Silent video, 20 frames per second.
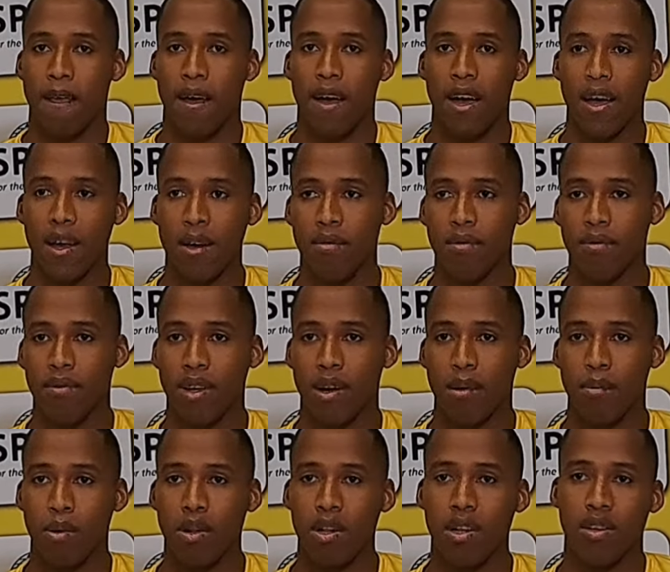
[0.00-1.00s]
I have
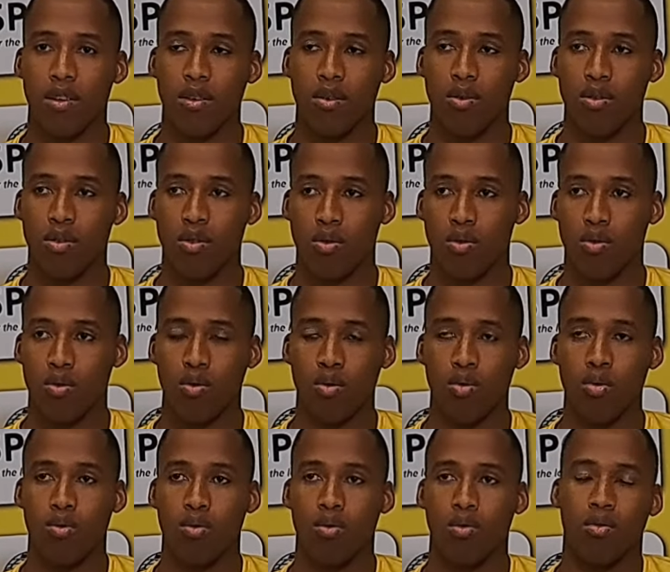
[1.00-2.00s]
the ability also to
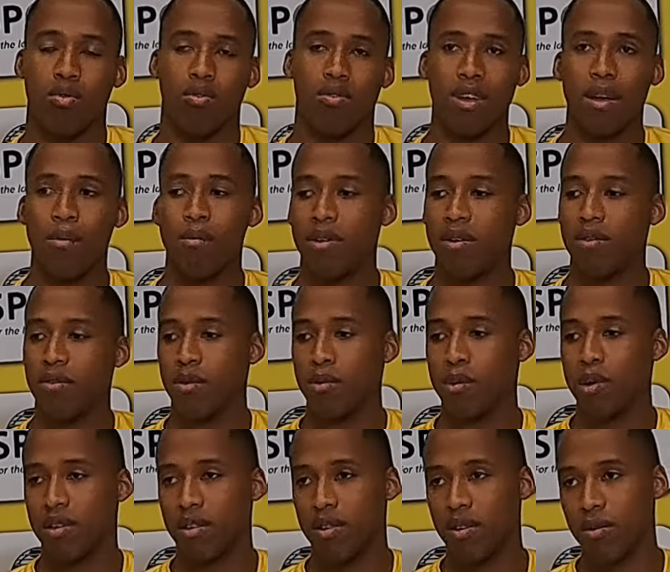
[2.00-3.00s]
do something for
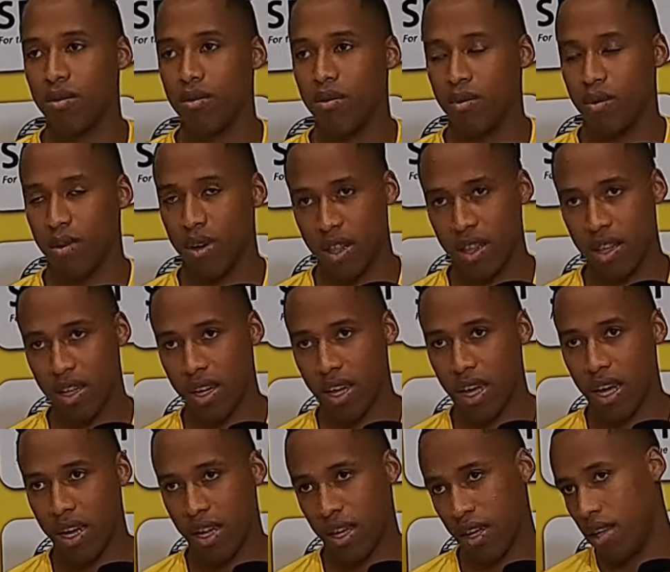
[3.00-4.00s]
myself, and then
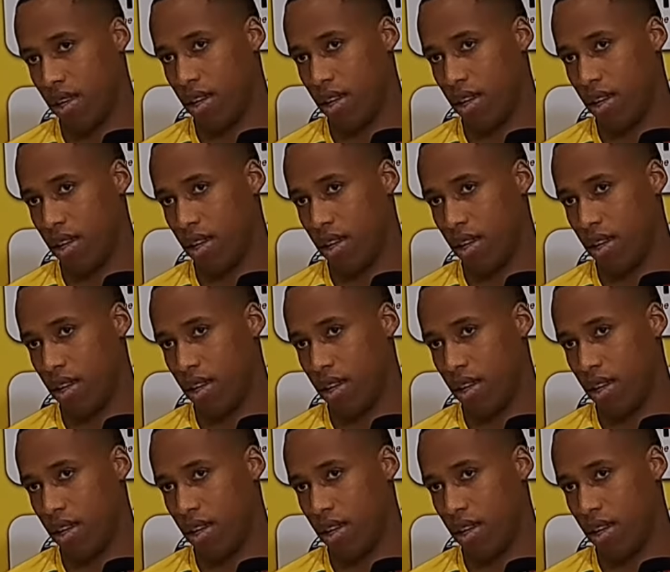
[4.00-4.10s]
I,